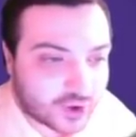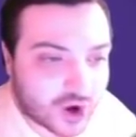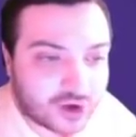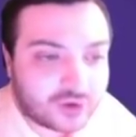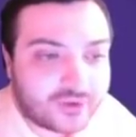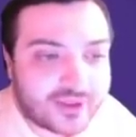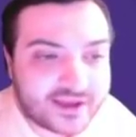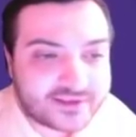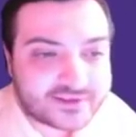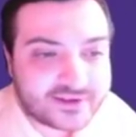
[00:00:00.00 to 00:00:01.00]
All of
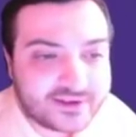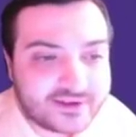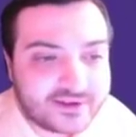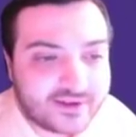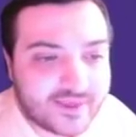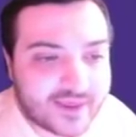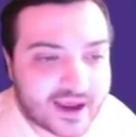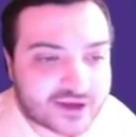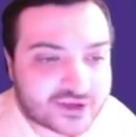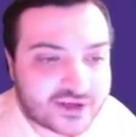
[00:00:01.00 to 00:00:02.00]
these, they
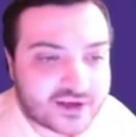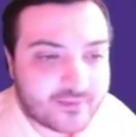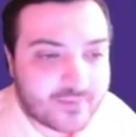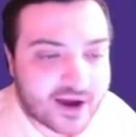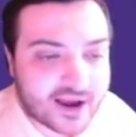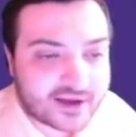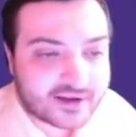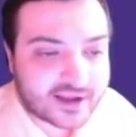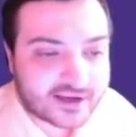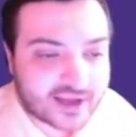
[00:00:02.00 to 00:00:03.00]
actually
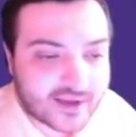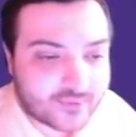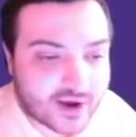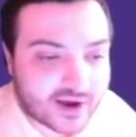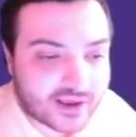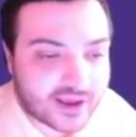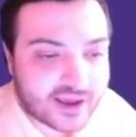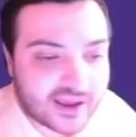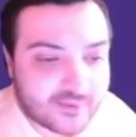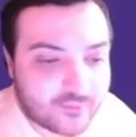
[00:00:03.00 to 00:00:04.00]
combined and gave white
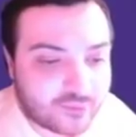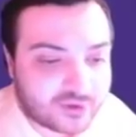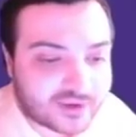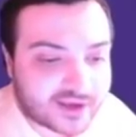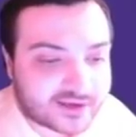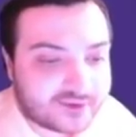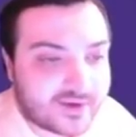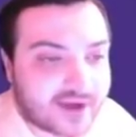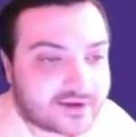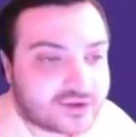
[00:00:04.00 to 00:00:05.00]
a brilliant
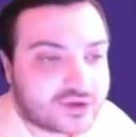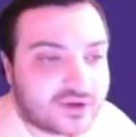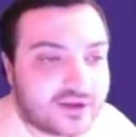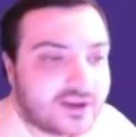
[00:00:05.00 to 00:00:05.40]
advantage